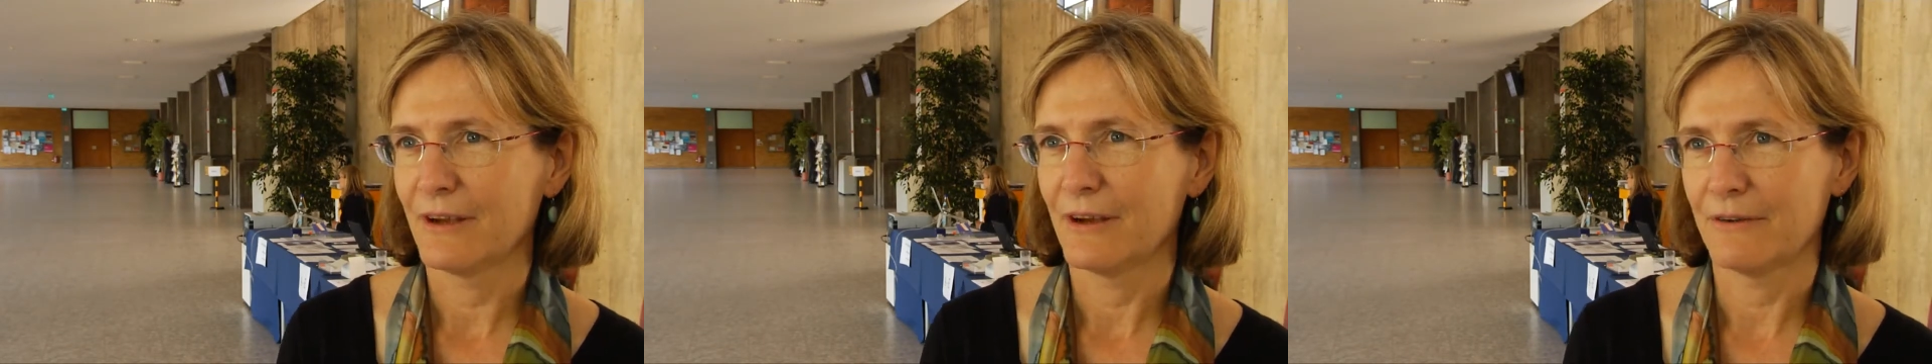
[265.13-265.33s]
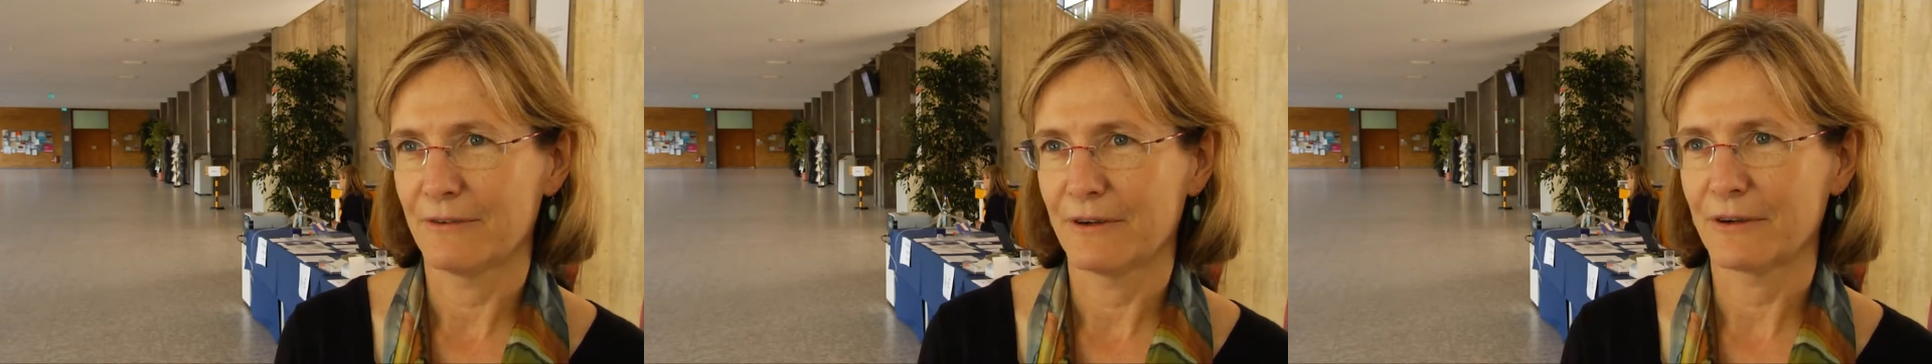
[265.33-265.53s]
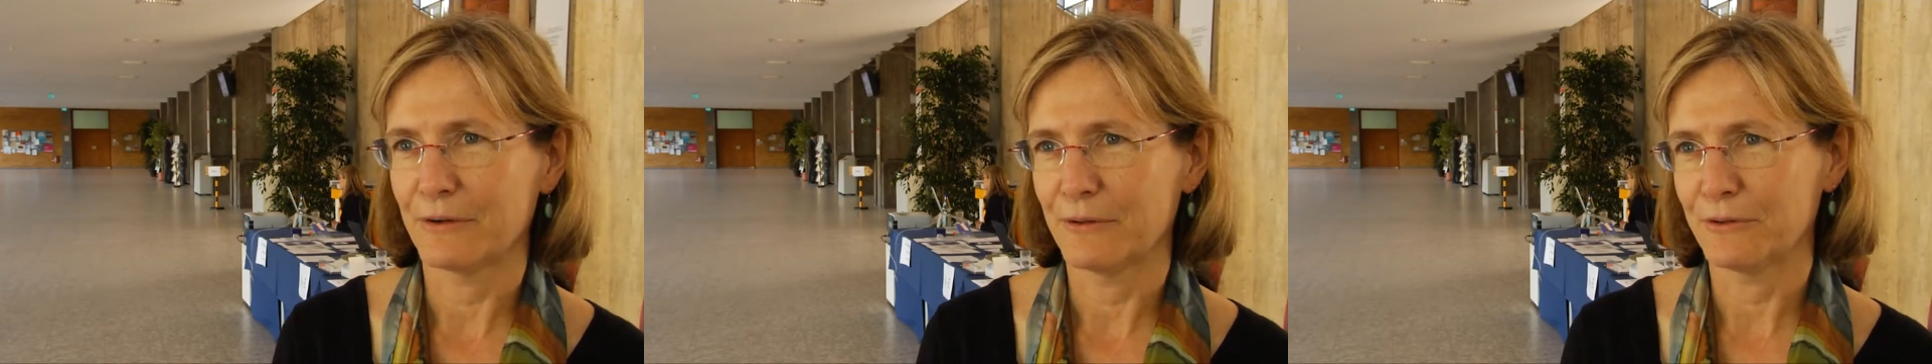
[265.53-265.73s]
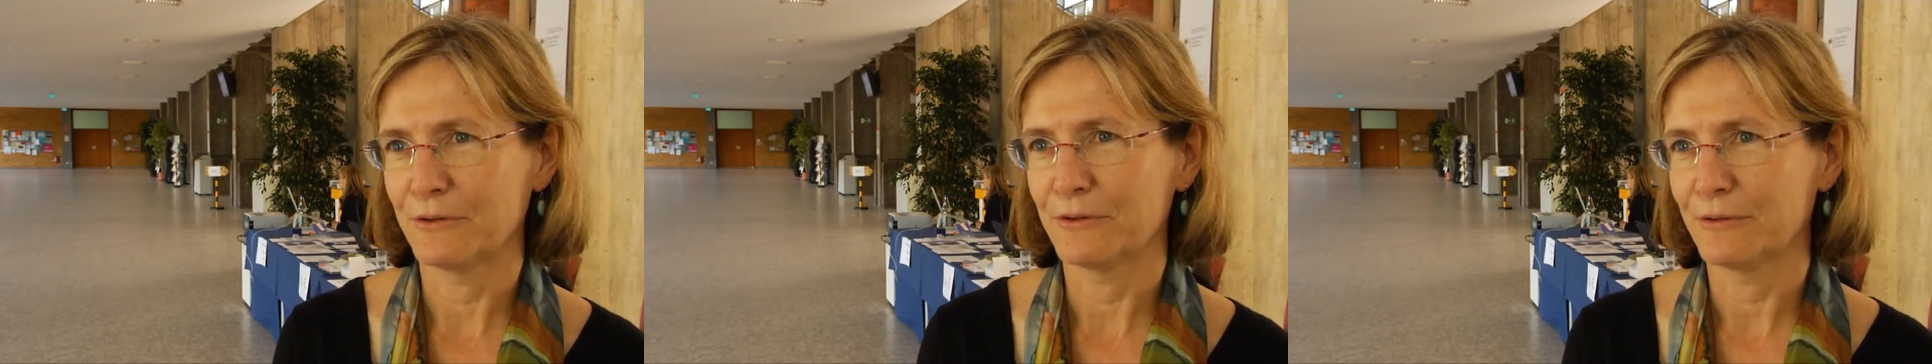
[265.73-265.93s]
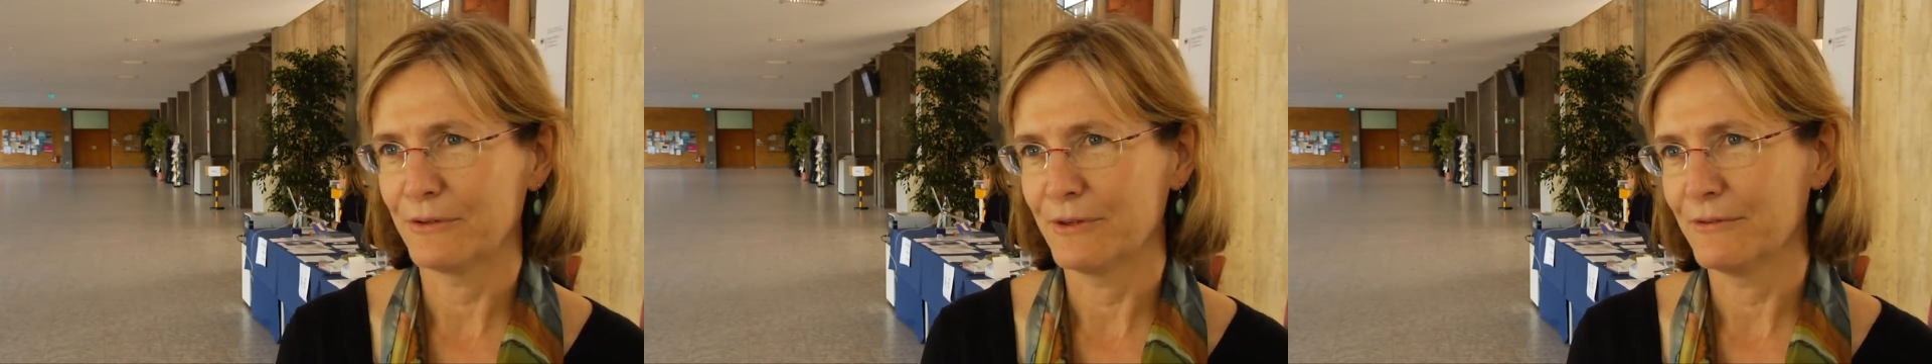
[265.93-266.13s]
of our
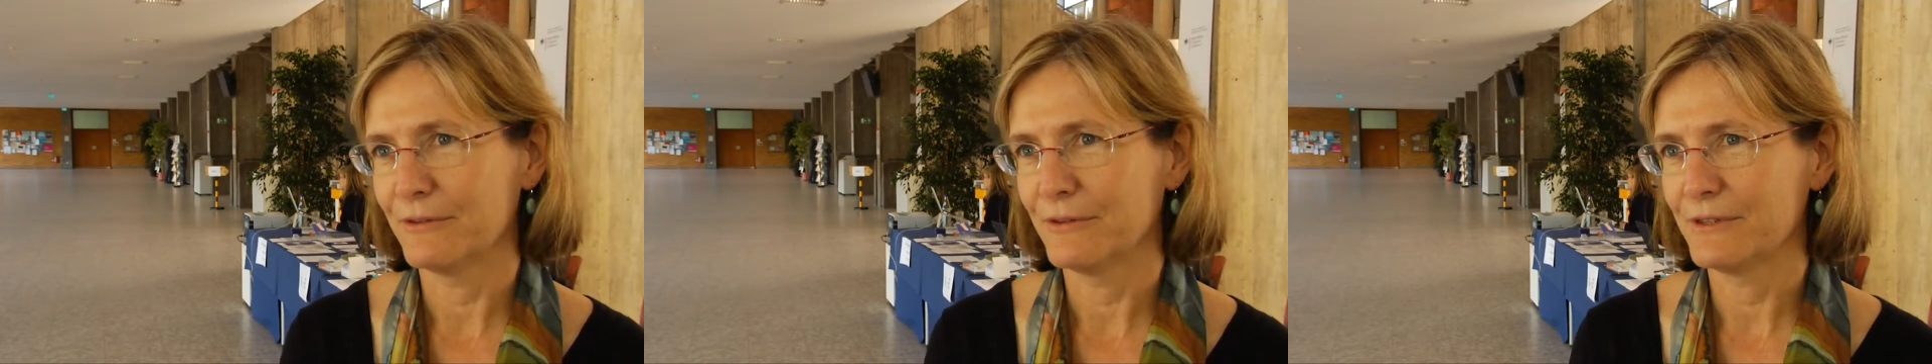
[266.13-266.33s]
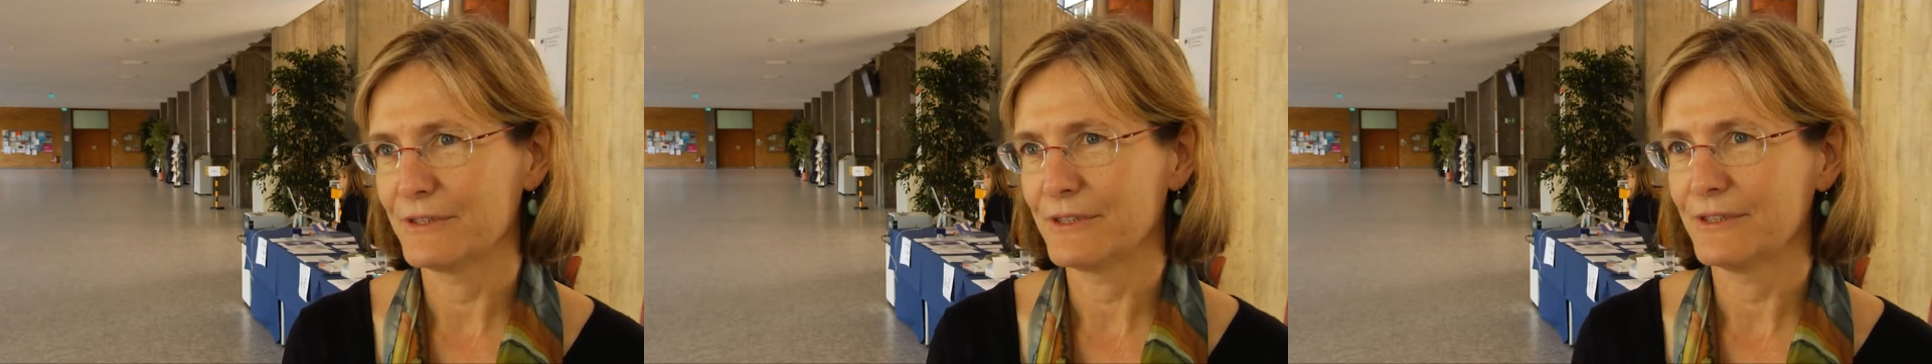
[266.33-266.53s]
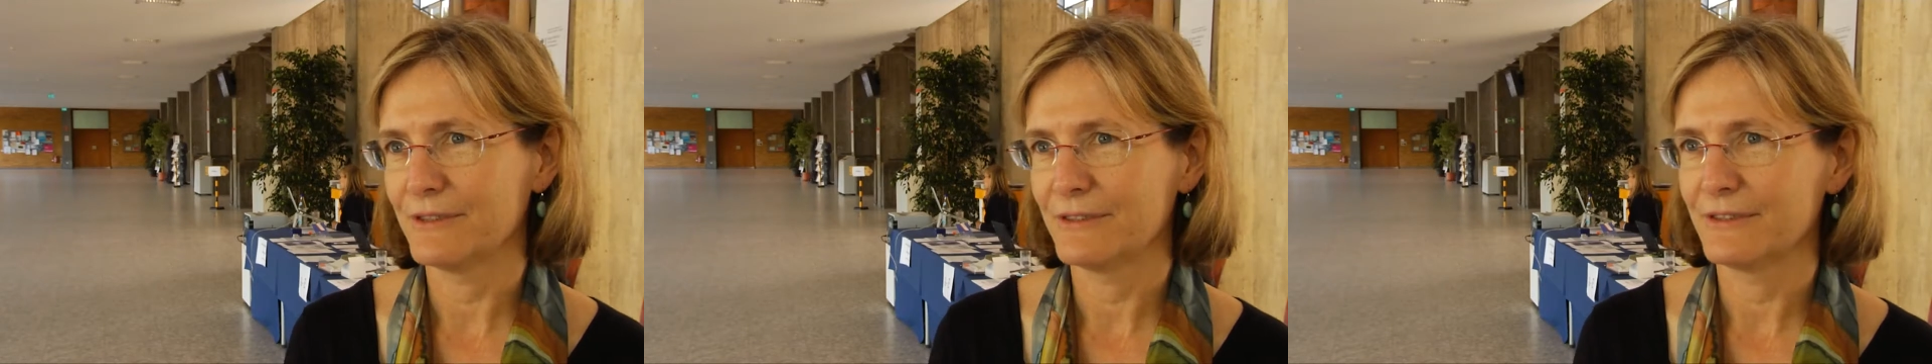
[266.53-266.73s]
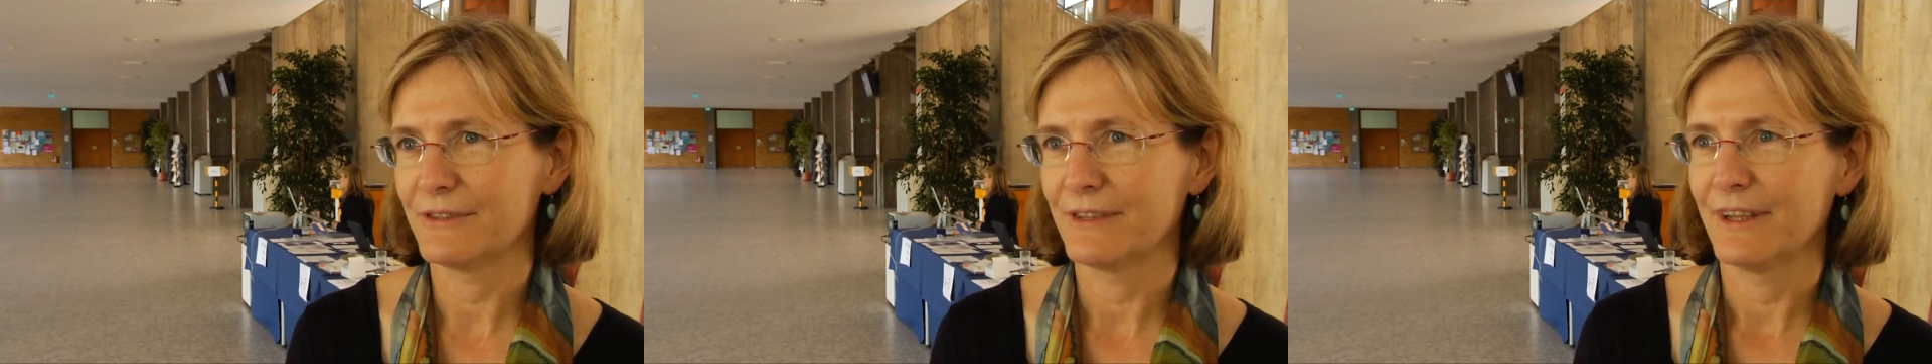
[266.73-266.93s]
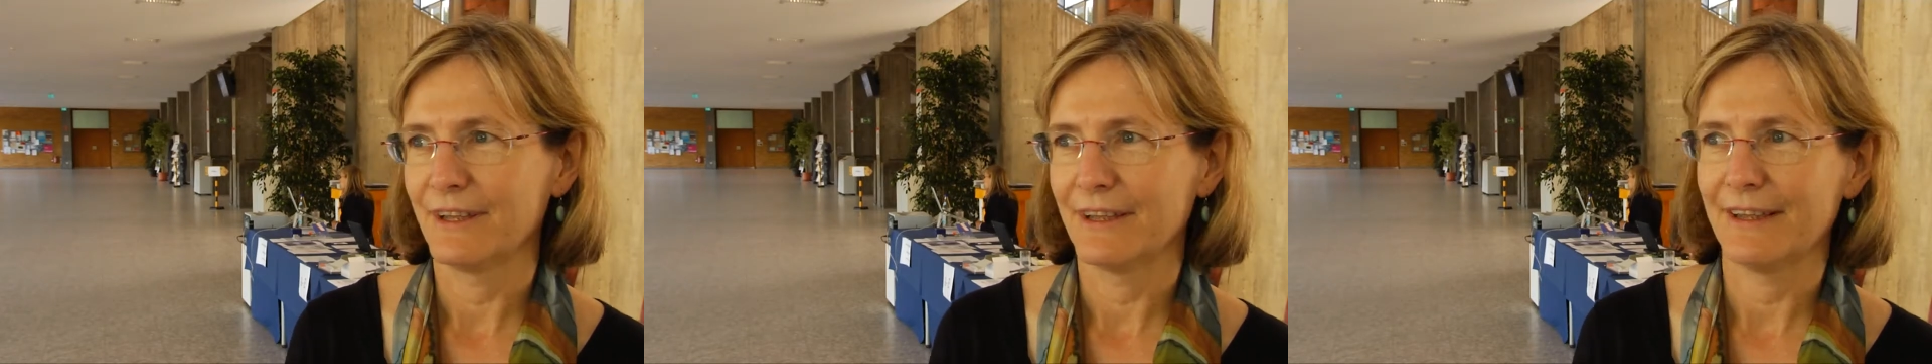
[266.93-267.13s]
cultural differences